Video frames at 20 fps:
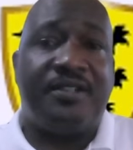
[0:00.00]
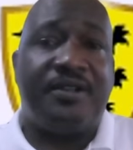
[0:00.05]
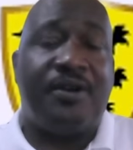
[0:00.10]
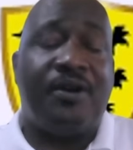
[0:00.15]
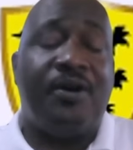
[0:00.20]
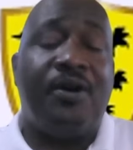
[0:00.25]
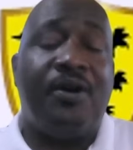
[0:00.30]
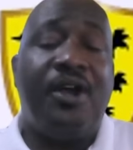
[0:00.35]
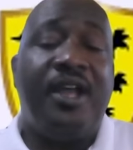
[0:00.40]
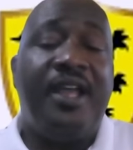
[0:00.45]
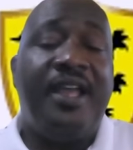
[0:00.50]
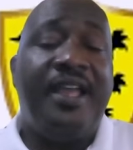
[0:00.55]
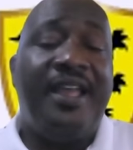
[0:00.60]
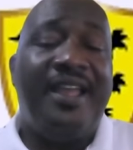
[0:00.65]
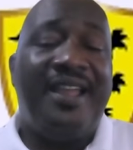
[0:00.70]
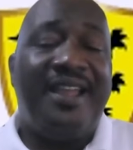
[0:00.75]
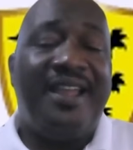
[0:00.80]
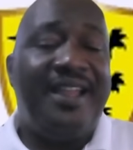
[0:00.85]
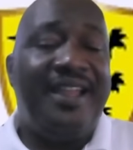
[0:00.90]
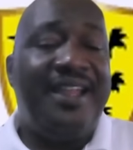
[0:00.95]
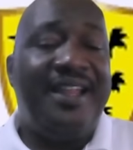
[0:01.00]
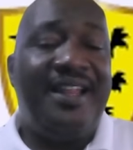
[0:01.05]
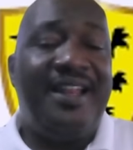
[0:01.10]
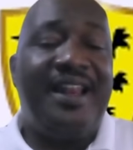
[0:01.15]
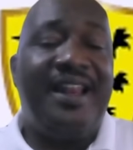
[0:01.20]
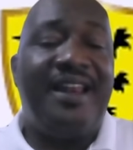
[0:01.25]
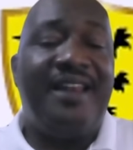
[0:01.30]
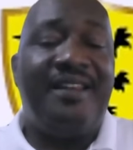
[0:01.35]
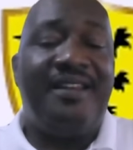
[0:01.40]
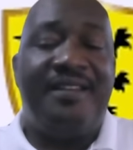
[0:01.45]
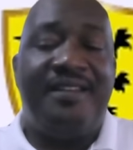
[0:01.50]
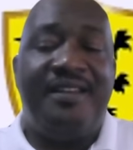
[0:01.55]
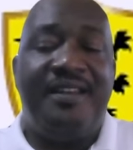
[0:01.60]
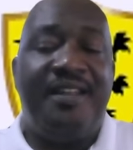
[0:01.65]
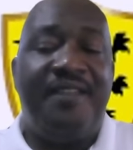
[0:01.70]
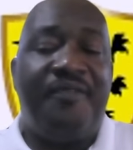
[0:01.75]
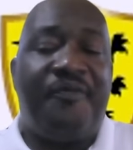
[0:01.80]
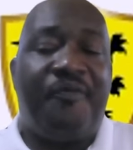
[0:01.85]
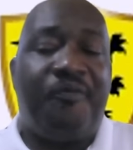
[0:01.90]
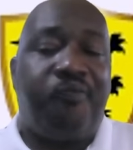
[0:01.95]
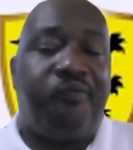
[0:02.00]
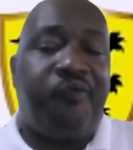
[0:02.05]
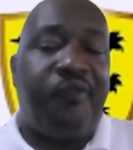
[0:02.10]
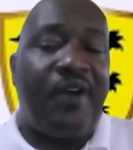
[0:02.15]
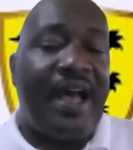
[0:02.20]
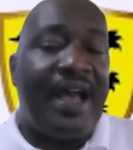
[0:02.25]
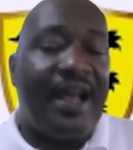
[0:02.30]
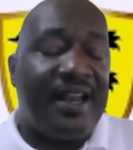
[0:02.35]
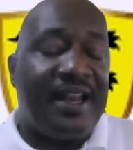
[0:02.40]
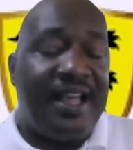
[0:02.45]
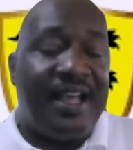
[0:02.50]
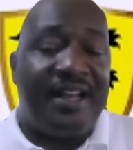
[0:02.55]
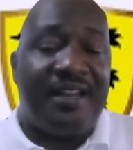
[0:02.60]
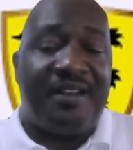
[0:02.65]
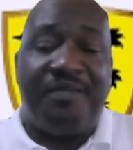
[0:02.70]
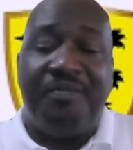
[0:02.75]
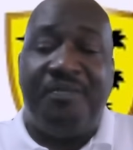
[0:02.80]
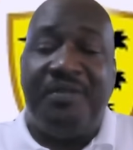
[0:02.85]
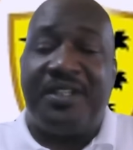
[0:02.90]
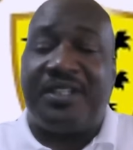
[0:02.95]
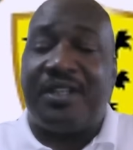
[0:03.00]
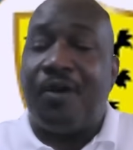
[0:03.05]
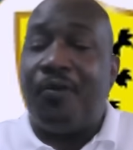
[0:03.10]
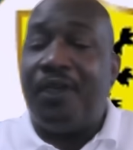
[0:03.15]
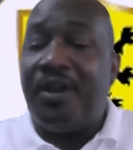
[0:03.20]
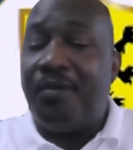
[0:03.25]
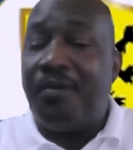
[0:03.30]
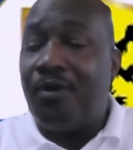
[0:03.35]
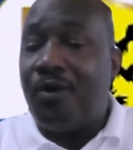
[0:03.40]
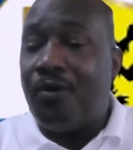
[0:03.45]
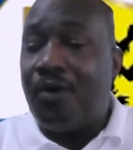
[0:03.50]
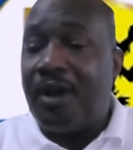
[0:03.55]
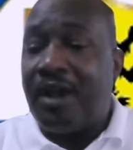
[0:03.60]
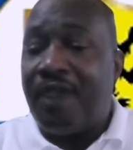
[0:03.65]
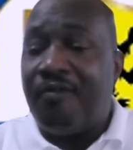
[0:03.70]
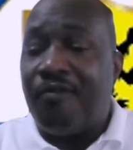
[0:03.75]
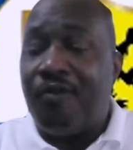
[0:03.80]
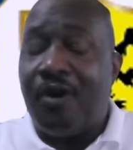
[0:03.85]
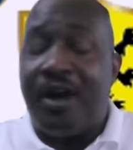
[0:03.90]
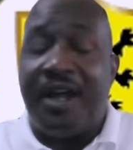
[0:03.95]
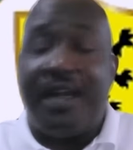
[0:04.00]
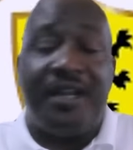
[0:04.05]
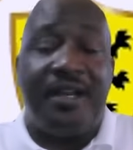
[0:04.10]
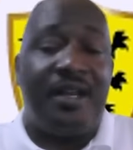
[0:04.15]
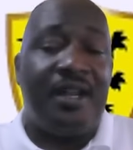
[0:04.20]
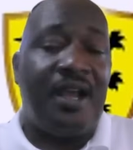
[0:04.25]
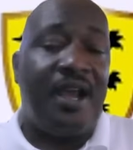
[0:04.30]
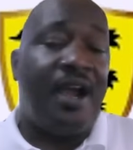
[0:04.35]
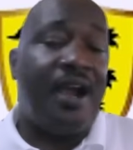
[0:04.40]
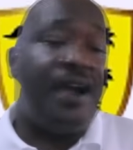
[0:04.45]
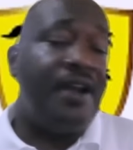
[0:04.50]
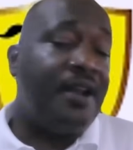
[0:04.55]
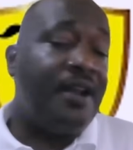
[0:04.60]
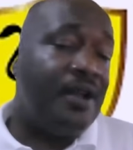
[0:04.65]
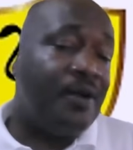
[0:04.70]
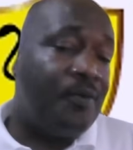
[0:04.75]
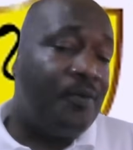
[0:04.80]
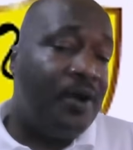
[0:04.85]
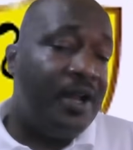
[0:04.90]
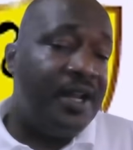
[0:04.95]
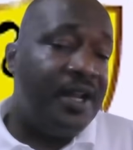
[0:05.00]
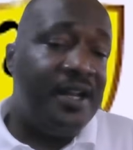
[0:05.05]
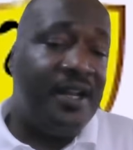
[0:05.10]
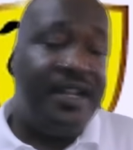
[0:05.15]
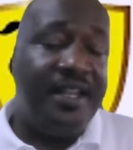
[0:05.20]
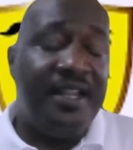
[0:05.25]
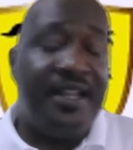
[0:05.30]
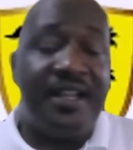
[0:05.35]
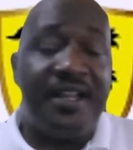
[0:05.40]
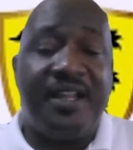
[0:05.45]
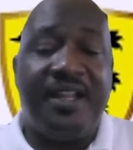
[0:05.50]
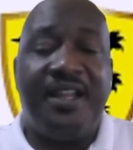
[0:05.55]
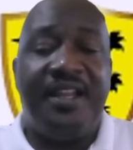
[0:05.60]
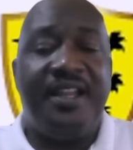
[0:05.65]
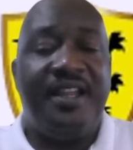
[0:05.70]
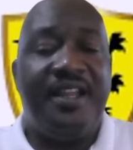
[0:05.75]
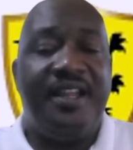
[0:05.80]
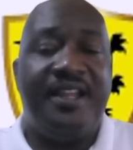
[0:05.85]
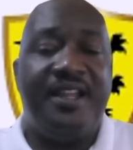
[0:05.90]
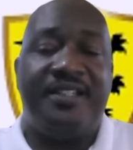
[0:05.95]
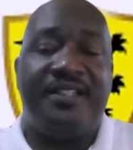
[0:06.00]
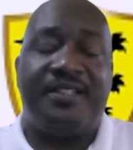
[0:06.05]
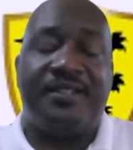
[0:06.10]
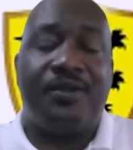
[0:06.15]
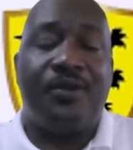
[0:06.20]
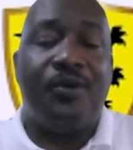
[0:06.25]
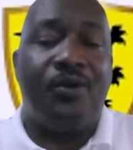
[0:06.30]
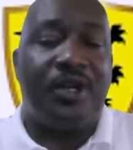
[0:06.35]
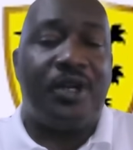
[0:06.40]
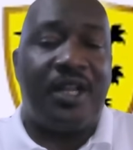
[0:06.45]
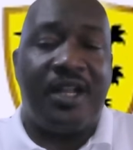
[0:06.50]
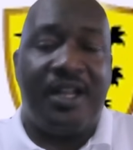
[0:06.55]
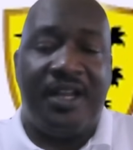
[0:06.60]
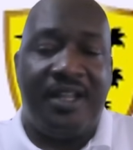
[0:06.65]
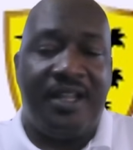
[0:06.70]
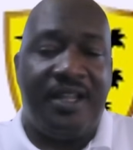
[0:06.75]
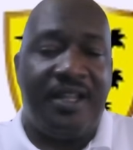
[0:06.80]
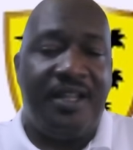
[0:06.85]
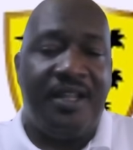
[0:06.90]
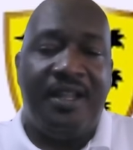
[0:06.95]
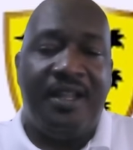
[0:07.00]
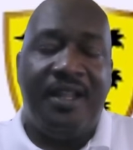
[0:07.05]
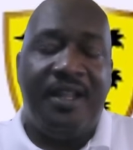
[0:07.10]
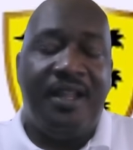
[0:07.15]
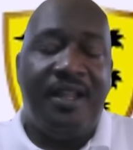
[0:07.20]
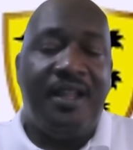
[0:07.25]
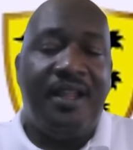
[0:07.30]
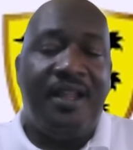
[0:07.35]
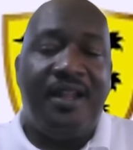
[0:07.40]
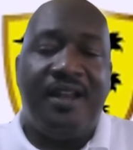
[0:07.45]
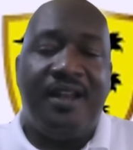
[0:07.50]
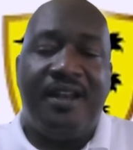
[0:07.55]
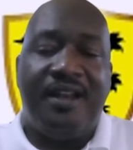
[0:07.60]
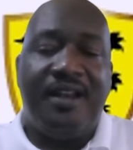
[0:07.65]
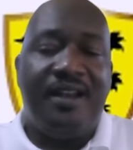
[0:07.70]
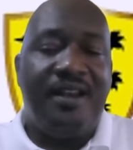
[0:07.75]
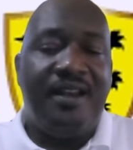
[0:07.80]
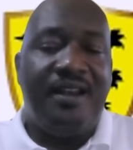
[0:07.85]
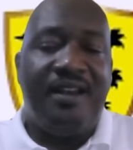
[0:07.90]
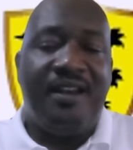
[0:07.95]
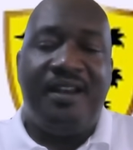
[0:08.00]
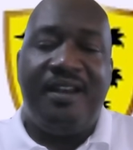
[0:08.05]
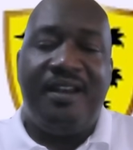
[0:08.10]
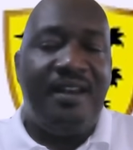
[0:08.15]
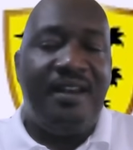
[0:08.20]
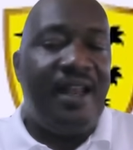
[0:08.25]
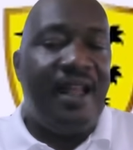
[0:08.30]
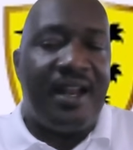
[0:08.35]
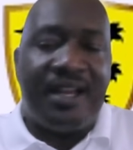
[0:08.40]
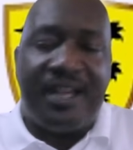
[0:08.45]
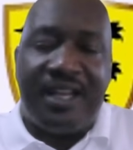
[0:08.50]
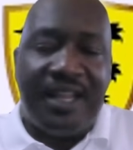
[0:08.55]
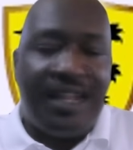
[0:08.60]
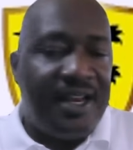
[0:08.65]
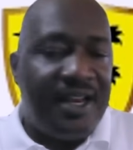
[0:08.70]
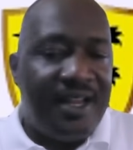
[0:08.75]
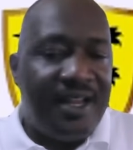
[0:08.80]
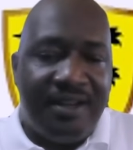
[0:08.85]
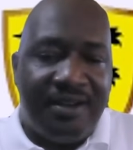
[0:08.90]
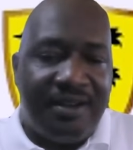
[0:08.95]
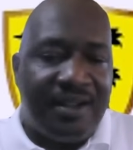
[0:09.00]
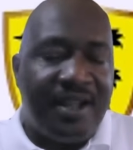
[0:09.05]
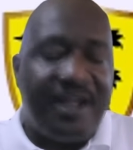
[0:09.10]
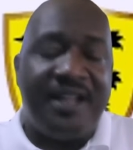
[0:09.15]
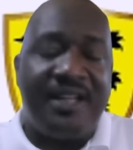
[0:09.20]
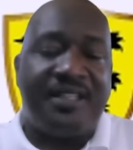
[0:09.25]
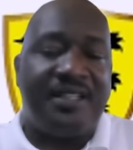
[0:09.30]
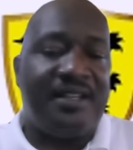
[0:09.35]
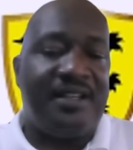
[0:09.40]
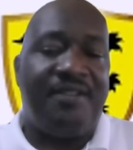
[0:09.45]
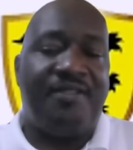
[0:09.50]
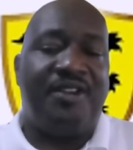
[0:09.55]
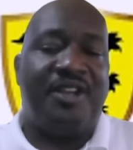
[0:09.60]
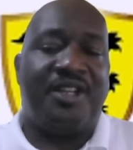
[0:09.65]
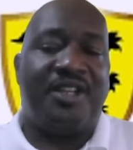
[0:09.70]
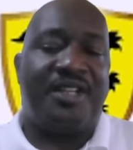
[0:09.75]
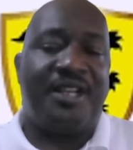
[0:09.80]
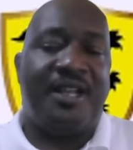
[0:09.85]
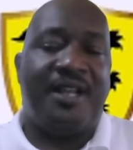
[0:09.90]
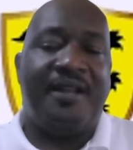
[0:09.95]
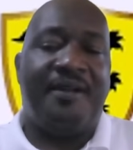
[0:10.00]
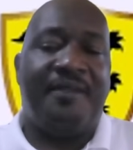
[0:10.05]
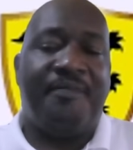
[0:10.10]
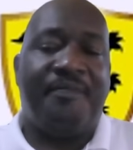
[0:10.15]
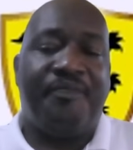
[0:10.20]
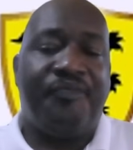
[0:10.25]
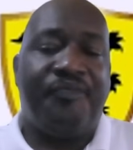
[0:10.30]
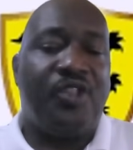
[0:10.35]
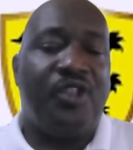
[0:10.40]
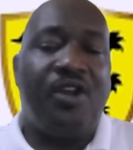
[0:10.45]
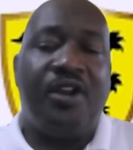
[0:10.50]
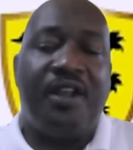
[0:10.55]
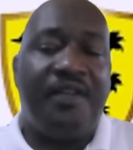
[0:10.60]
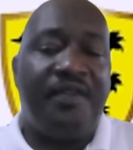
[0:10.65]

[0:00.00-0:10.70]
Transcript: So the fact that Mr. Whitmore would have won or not won the league is totally not taken into consideration. Yeah.